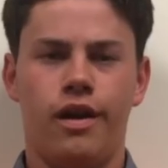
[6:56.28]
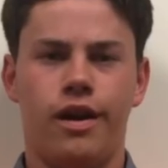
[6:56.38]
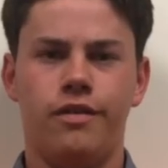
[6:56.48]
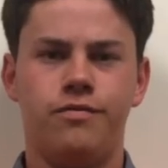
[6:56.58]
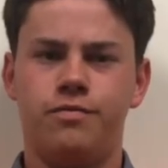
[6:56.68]

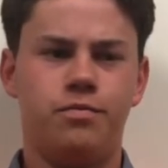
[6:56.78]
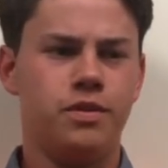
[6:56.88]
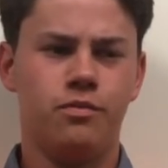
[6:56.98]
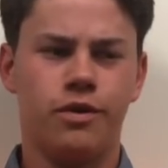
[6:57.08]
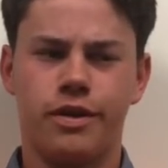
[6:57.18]
I've
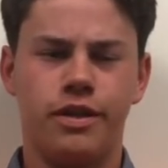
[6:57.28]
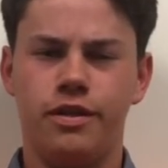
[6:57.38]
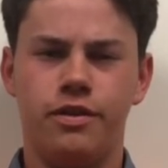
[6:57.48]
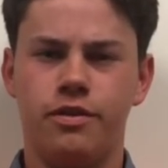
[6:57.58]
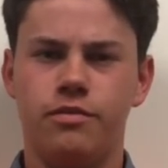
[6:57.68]
been
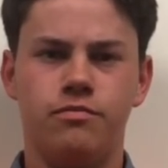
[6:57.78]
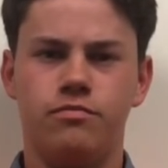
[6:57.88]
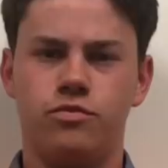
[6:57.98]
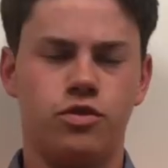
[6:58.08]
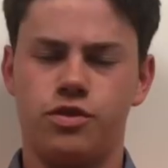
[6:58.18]
working here
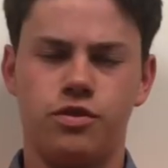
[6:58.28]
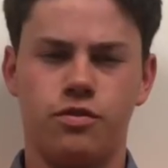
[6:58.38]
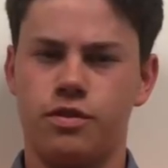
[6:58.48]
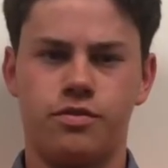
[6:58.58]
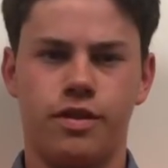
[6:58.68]
just as
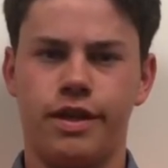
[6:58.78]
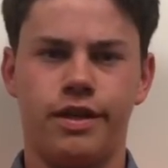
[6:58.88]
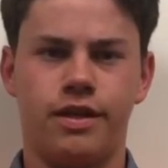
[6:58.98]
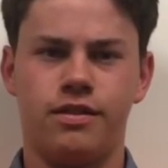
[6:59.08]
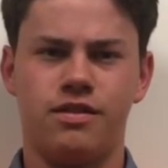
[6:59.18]
long as Ryan
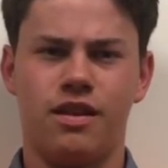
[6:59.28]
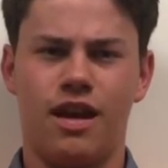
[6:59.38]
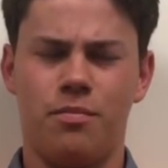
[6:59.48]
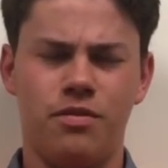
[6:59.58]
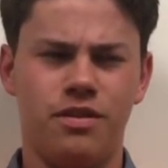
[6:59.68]
has.
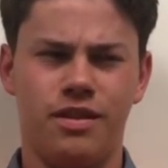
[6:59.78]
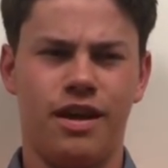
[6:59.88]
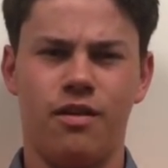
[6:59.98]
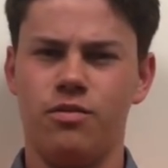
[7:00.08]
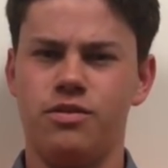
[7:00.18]
I put in
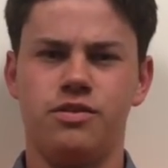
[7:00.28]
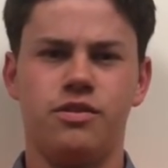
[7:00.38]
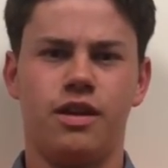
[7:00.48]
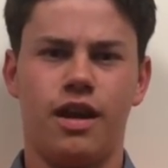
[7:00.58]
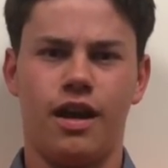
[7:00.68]
the hours.
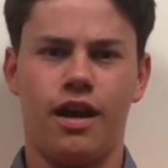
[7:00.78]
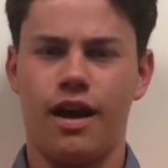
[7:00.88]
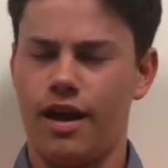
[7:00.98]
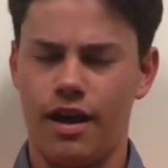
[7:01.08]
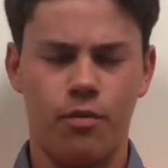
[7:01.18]

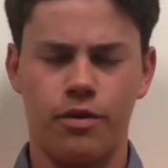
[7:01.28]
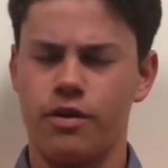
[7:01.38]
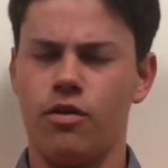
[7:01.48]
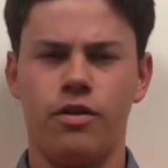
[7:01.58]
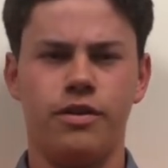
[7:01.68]
I
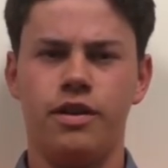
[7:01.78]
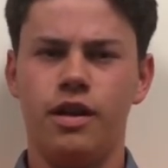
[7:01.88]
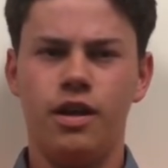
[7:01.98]
work hard.